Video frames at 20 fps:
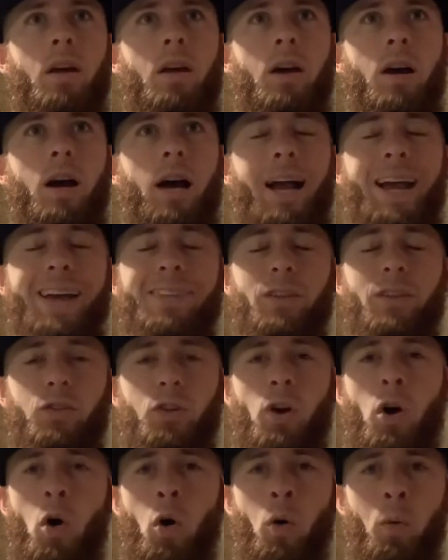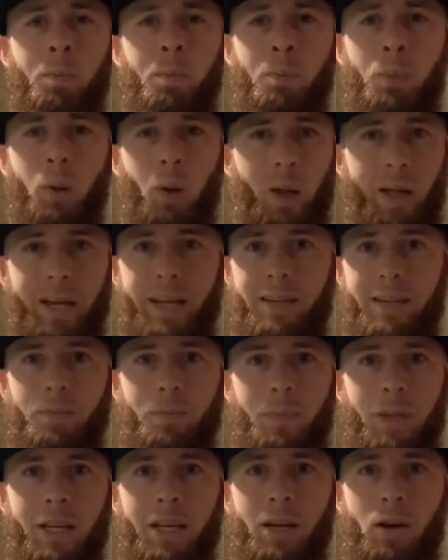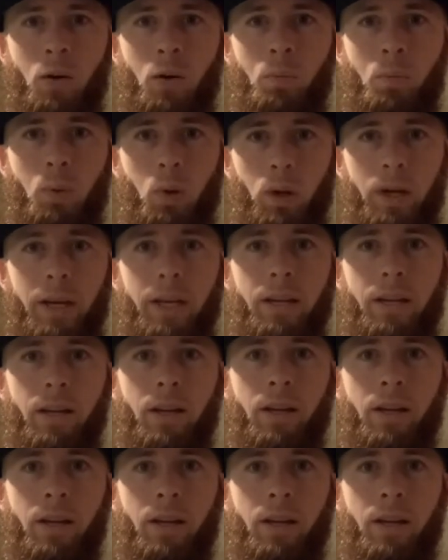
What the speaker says: I had this home plate, mini home plate,